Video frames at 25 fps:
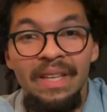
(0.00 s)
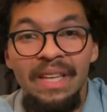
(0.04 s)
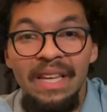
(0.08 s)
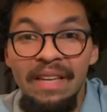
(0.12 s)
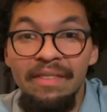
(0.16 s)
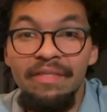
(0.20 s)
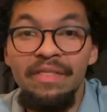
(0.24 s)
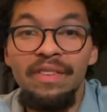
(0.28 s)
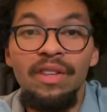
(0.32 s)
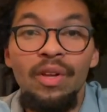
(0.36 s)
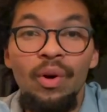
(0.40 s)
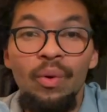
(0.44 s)

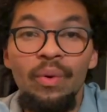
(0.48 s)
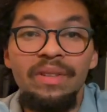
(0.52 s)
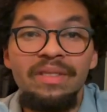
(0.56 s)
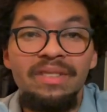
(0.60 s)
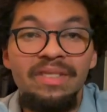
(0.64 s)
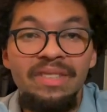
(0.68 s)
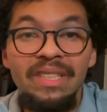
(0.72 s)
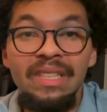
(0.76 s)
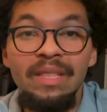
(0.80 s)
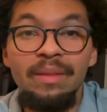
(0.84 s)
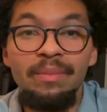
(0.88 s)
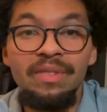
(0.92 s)
even though it
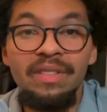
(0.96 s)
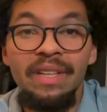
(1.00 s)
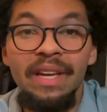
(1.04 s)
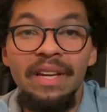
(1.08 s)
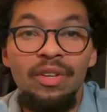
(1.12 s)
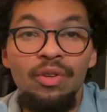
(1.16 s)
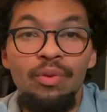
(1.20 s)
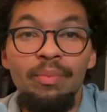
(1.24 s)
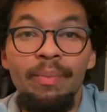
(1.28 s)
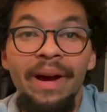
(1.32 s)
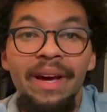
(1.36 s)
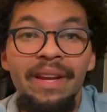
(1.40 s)
seems
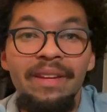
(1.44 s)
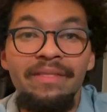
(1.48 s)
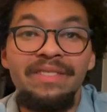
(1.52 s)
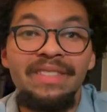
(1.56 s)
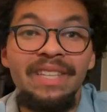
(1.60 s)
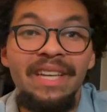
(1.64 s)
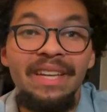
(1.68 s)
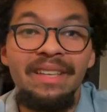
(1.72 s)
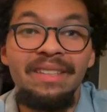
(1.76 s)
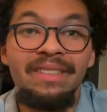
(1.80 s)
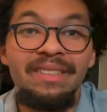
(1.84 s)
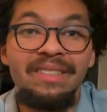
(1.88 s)
like you might have
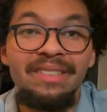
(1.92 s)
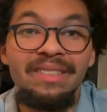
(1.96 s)
taken a